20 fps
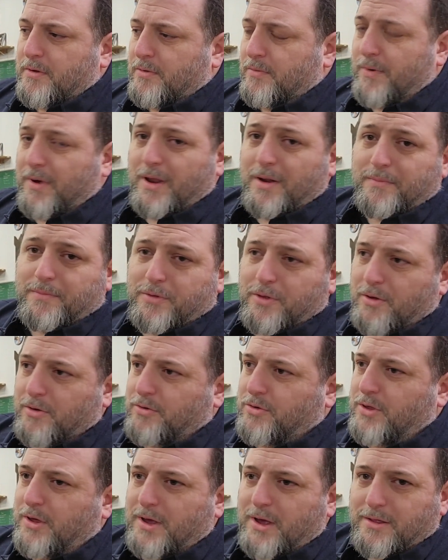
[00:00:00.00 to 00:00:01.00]
we end up,
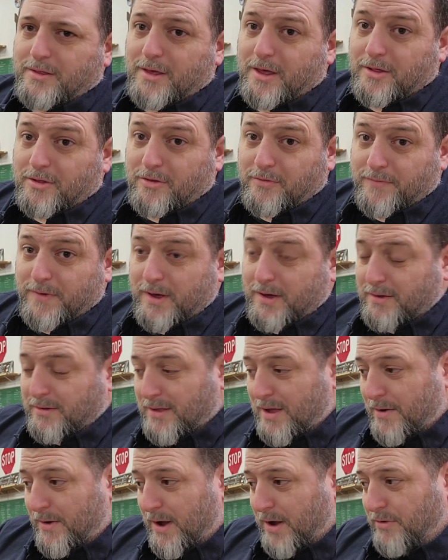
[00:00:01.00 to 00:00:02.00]
she gets an SUV because
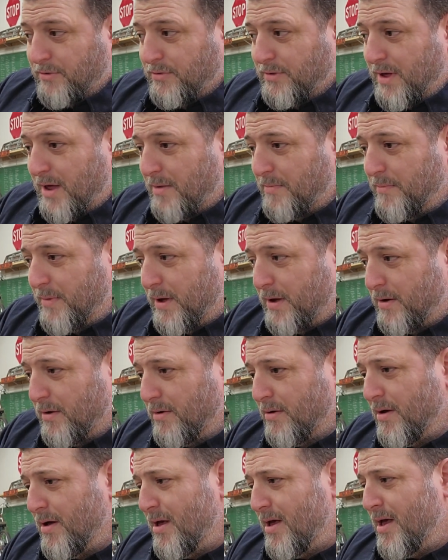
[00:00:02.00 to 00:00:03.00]
now Andrew's getting
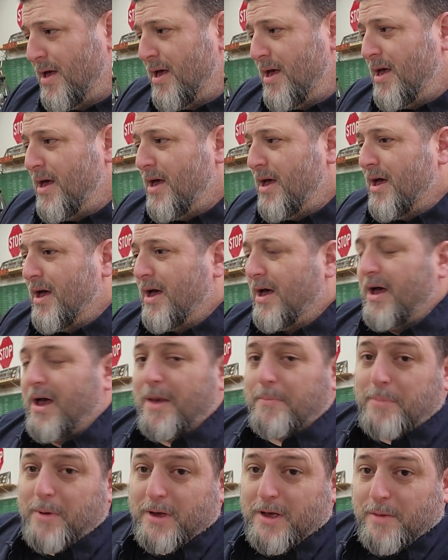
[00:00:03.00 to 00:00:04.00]
bigger. I
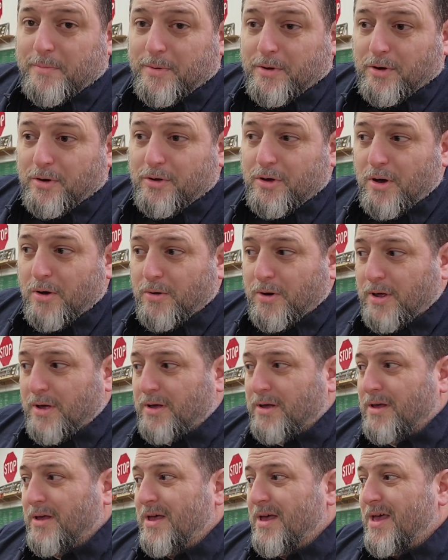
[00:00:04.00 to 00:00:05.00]
pick up a
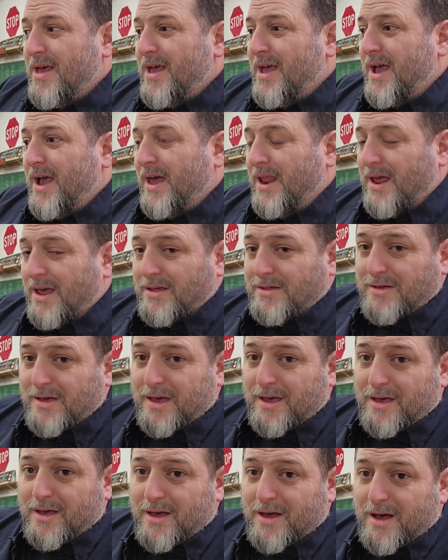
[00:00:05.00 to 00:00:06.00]
Dakota, and I
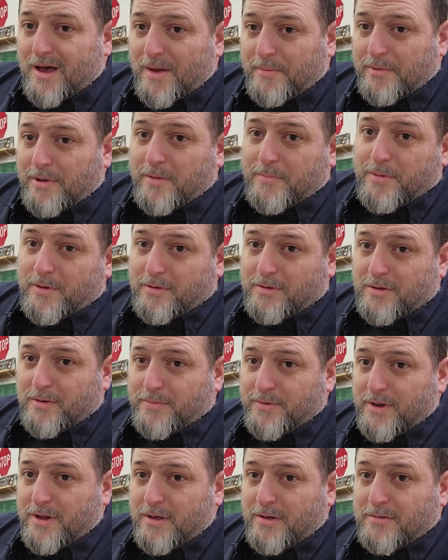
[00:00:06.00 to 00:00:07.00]
say, I'm going to build
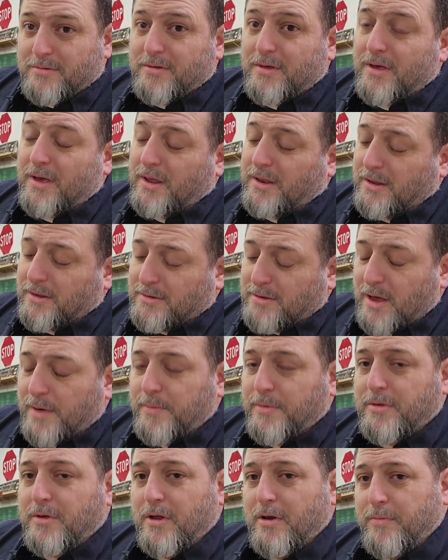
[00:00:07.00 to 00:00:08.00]
something else, and this time
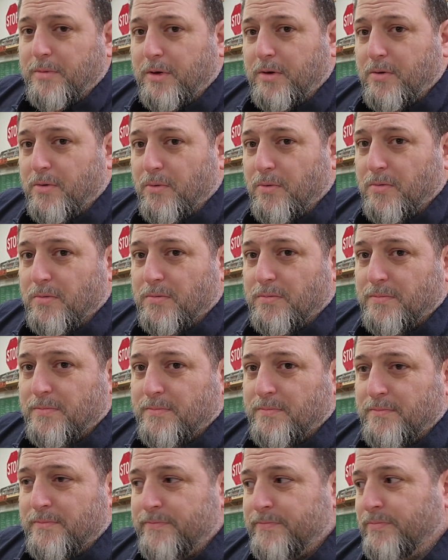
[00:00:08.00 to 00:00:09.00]
it's going to be cool.
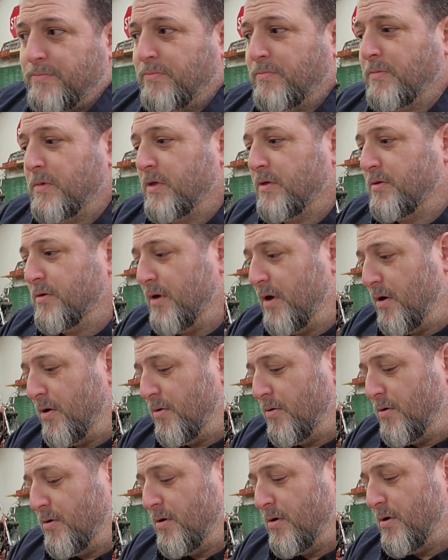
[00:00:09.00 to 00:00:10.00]

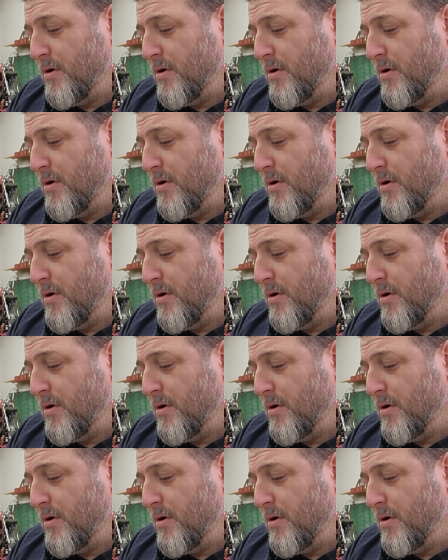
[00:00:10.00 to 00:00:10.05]
So